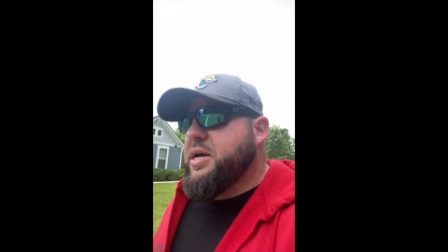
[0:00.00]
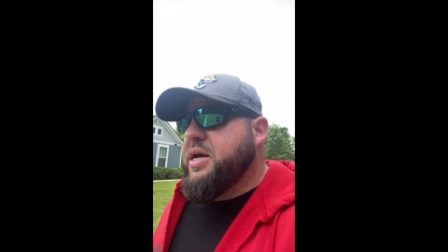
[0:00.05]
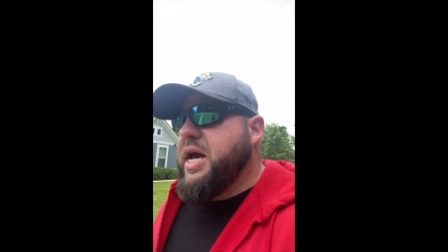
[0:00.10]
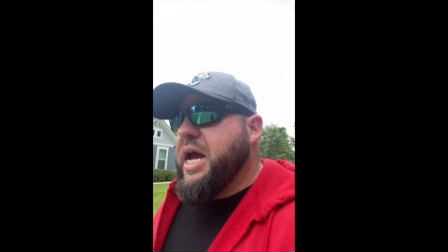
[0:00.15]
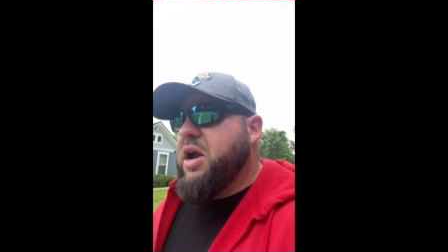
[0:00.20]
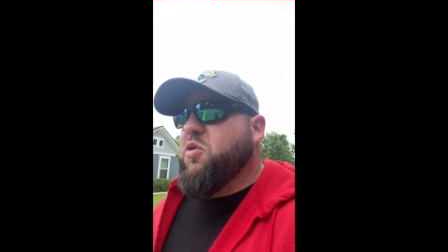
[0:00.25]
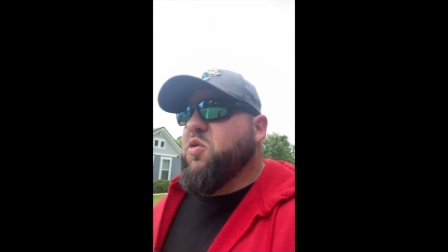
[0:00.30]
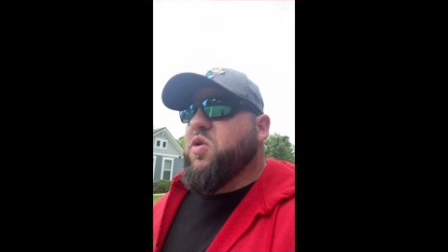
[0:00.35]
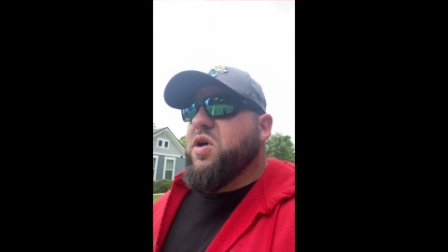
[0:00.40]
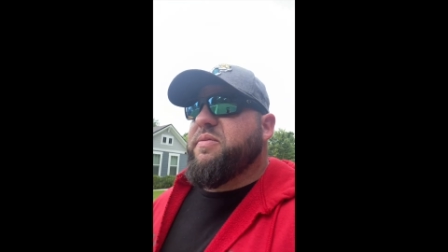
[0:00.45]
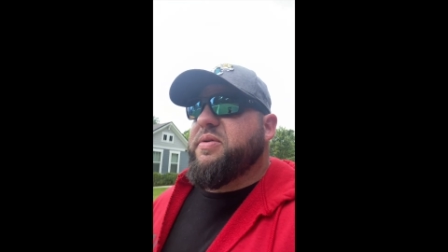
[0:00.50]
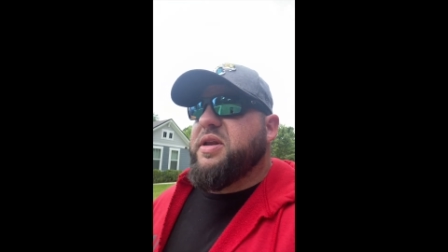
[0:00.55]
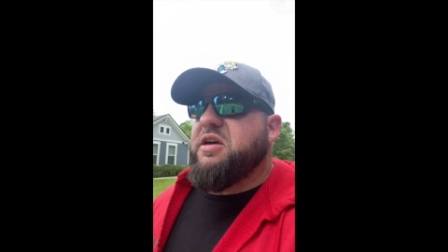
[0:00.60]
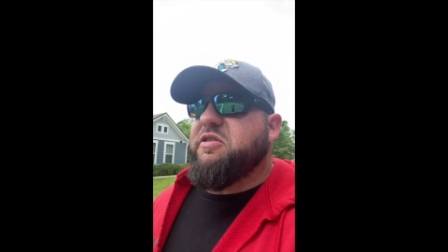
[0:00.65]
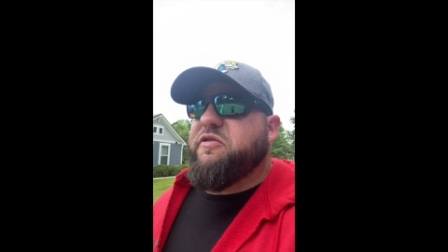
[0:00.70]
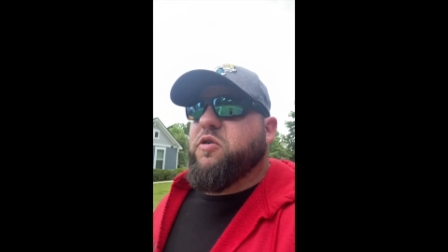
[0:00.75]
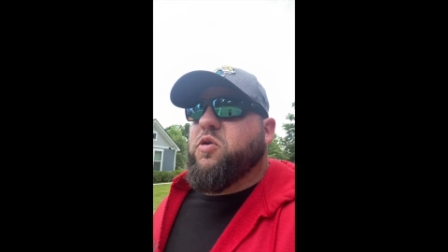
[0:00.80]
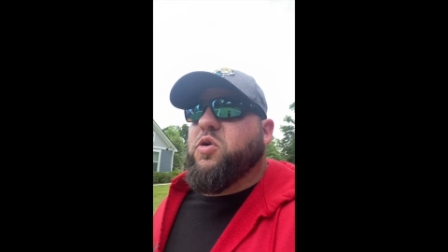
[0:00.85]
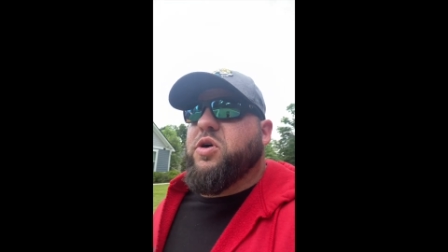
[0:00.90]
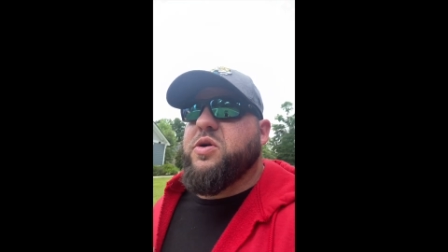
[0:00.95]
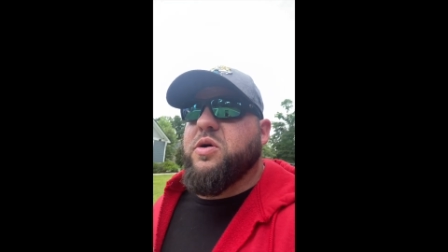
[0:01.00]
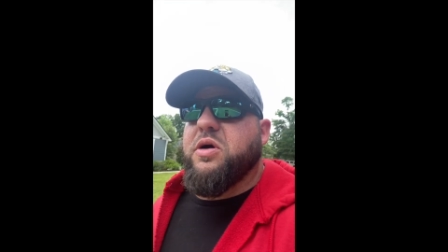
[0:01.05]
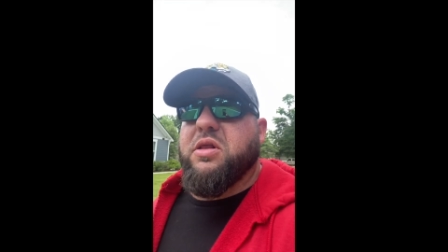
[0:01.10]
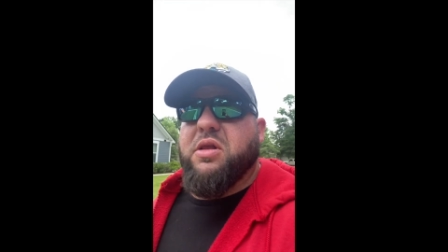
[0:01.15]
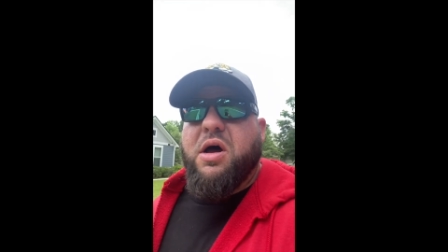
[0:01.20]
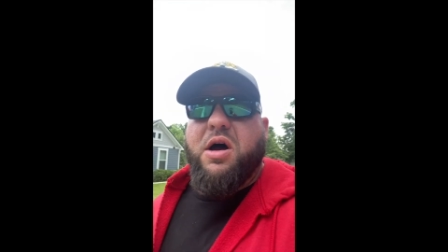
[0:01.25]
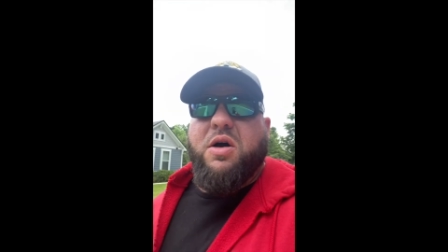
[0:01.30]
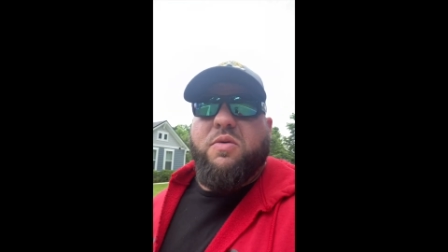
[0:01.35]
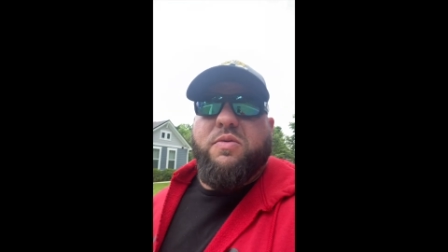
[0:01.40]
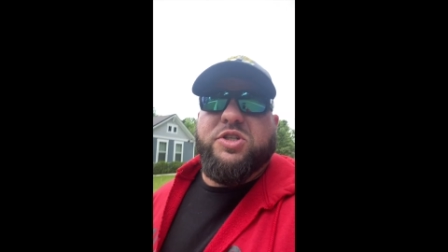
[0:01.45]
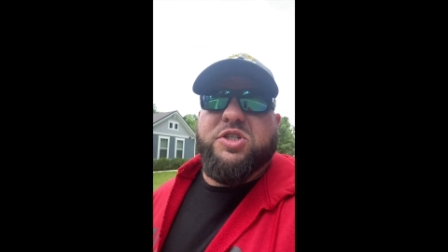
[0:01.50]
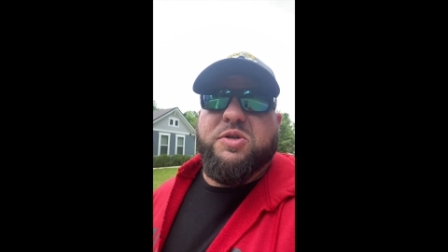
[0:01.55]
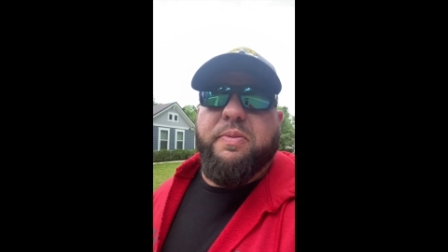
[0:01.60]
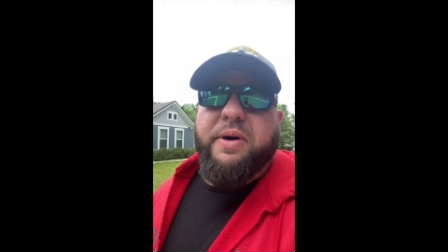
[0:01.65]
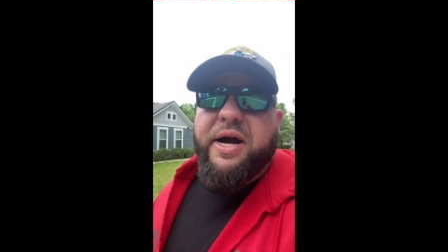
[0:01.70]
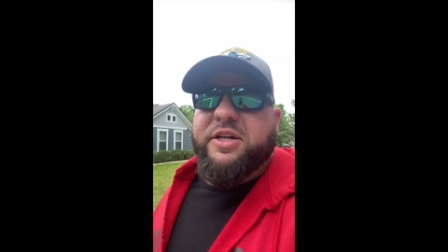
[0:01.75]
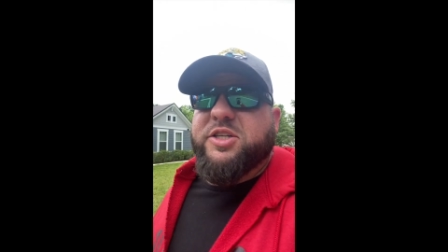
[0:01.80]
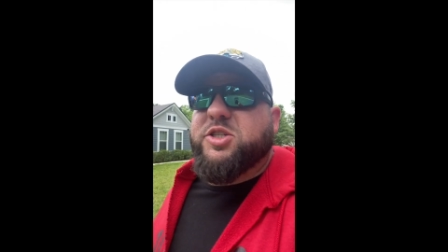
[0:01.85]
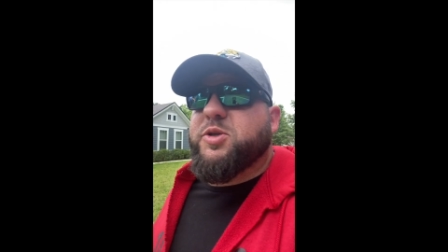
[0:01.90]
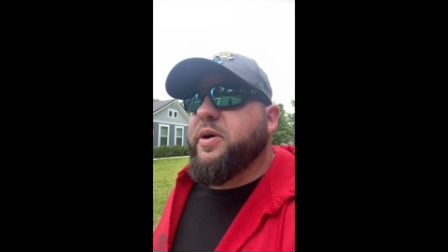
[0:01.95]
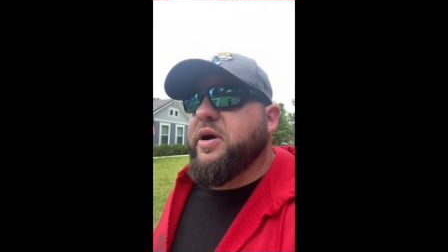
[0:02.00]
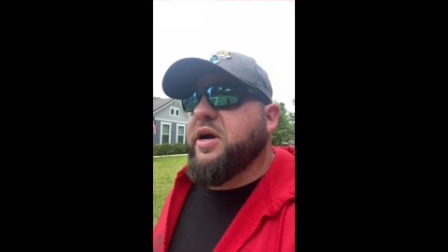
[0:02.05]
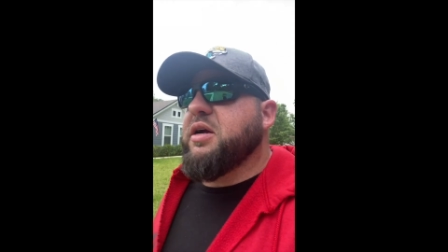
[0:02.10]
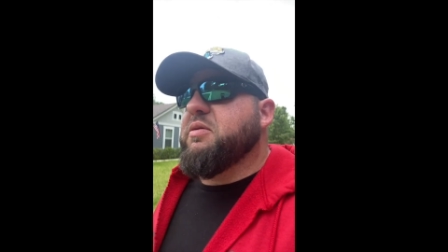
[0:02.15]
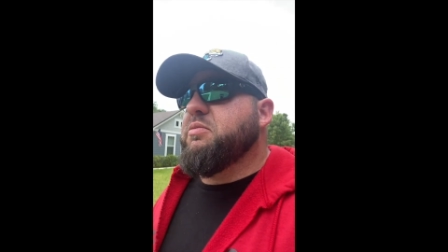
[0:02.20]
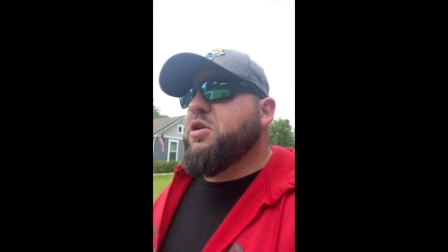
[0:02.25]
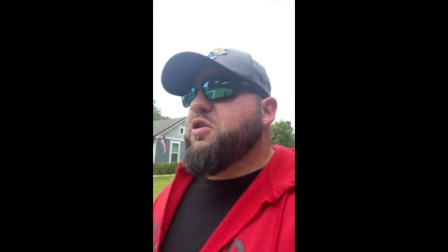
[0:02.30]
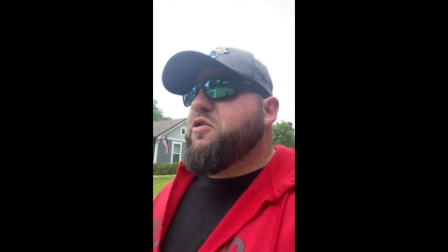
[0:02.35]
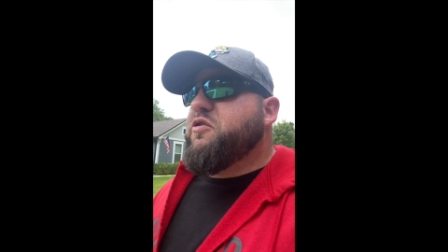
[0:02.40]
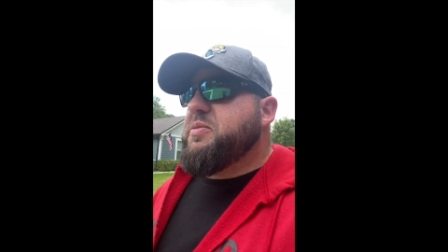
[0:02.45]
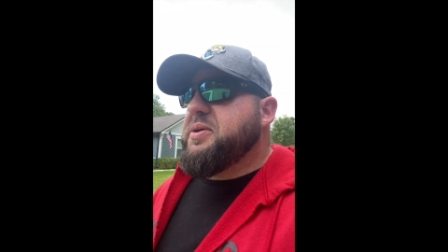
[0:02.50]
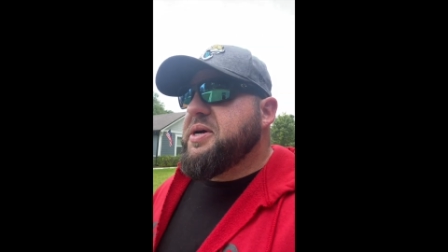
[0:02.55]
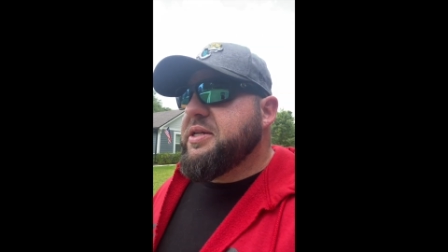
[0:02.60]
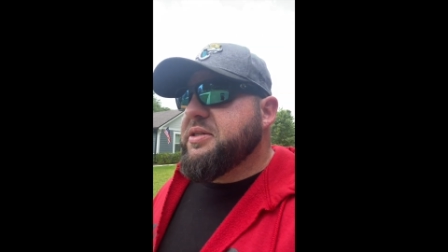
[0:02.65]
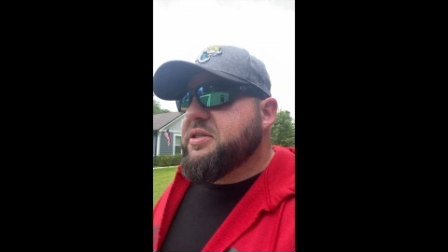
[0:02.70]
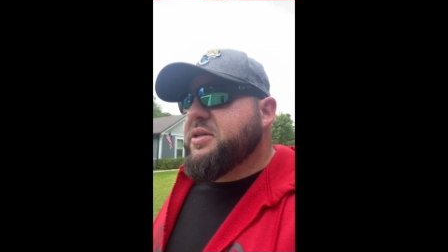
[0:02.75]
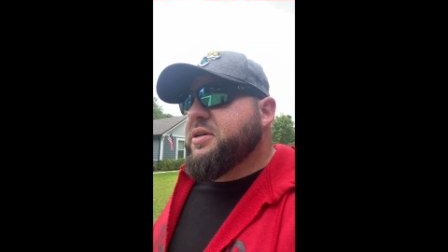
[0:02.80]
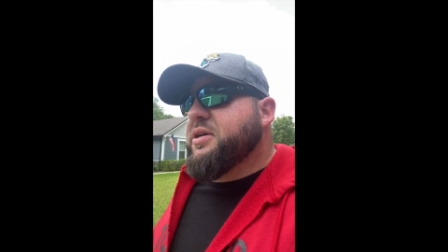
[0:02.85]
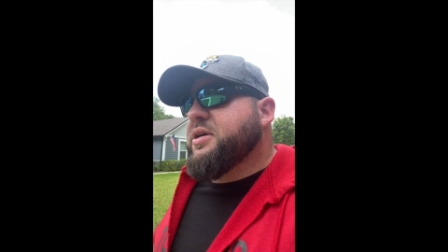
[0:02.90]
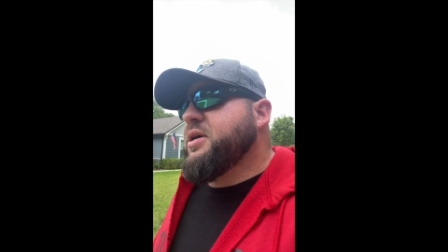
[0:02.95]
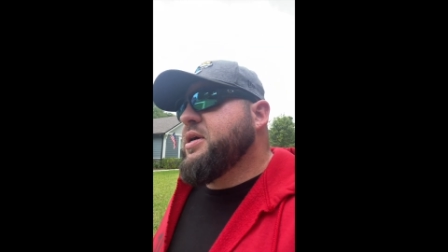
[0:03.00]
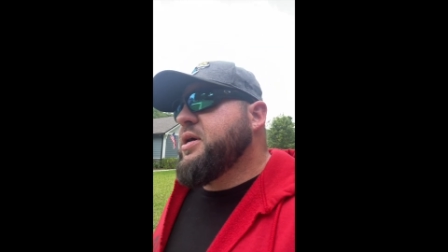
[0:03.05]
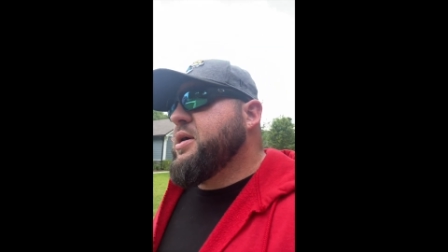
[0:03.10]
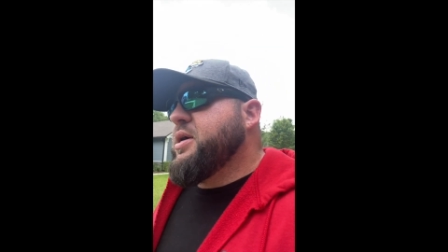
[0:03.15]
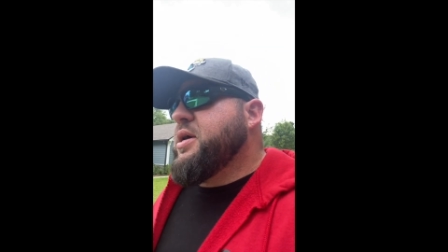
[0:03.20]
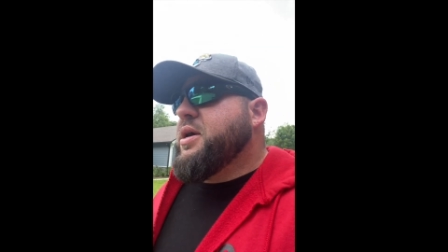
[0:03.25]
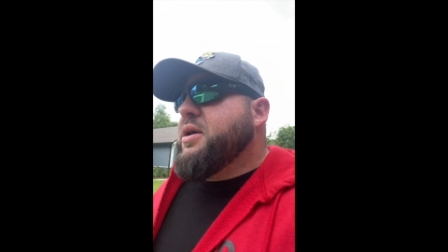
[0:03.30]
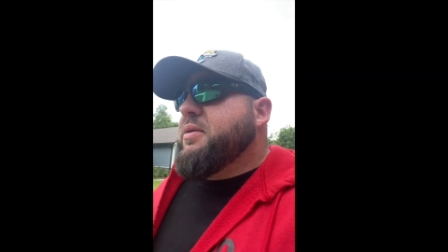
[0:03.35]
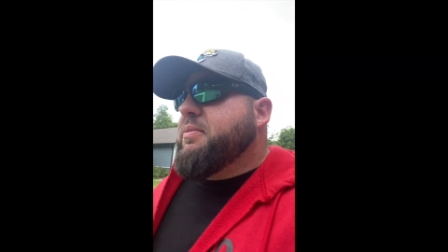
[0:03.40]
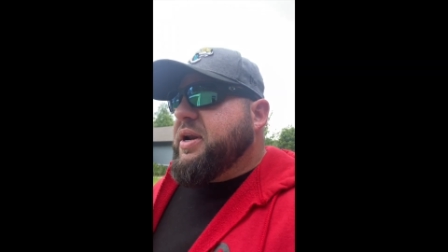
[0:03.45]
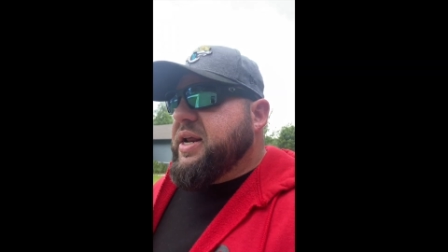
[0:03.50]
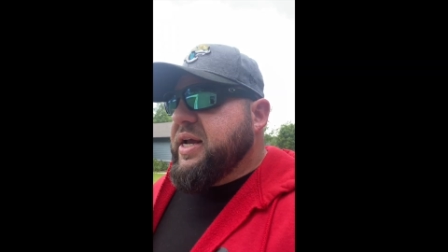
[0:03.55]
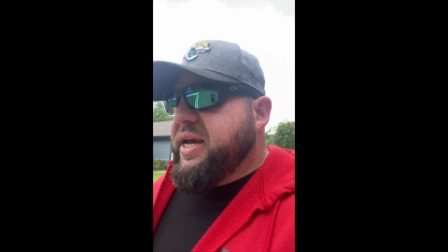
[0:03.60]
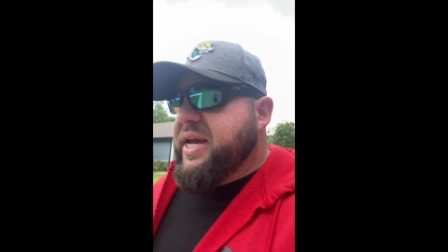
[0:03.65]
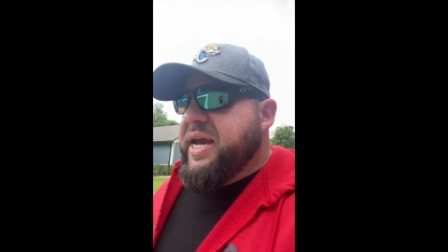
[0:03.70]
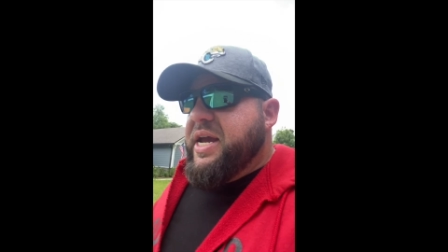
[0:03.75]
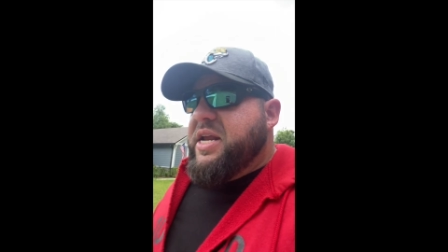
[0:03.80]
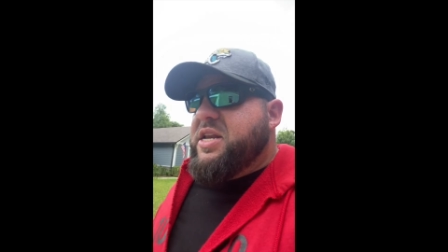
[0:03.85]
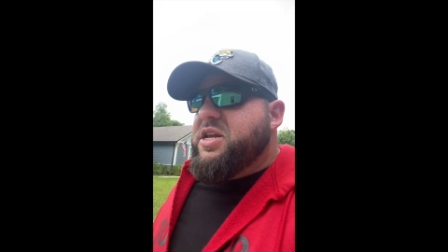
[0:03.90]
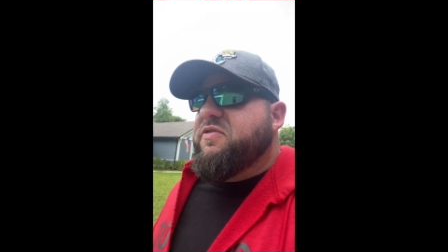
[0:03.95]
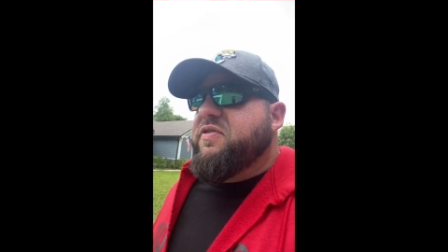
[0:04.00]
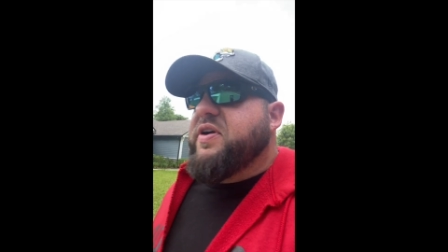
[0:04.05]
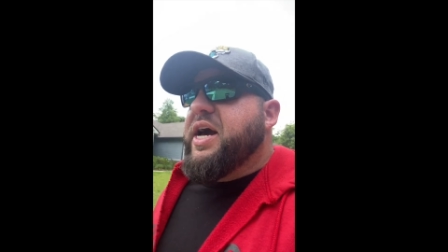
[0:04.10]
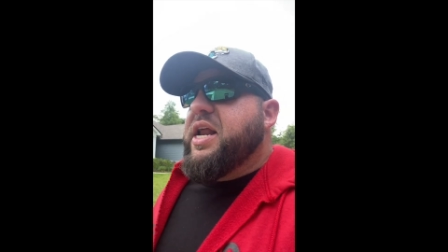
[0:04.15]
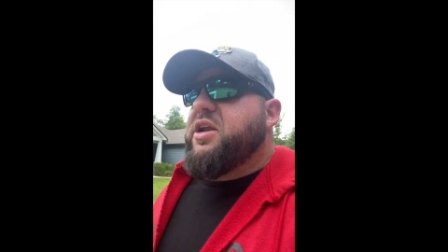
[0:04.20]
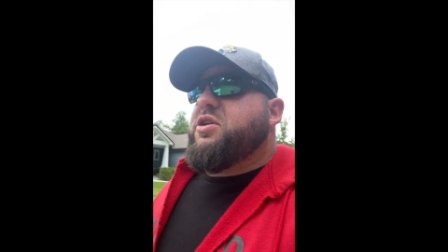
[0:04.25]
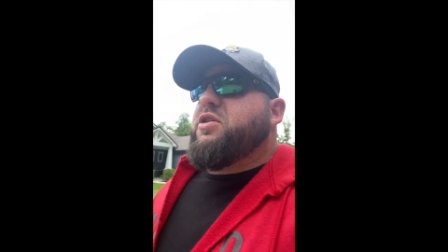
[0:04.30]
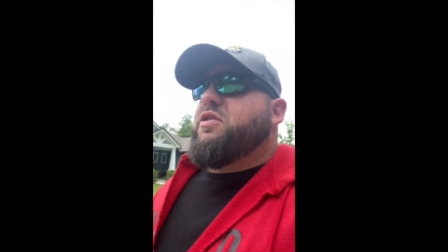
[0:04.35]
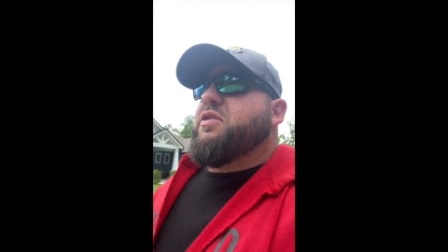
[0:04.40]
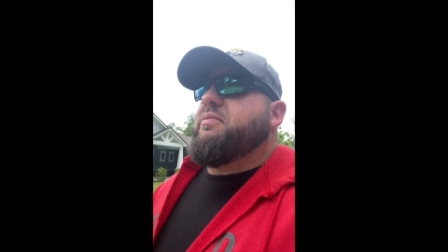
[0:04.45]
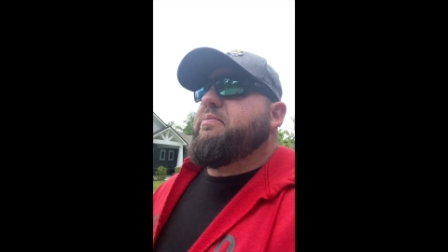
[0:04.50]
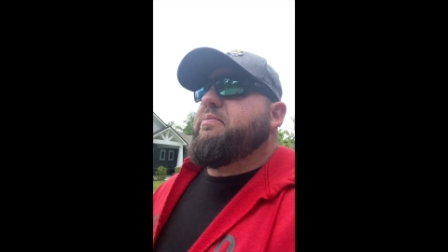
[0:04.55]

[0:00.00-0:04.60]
a remedy for you along with spine sparing movement. But again, you've got to do the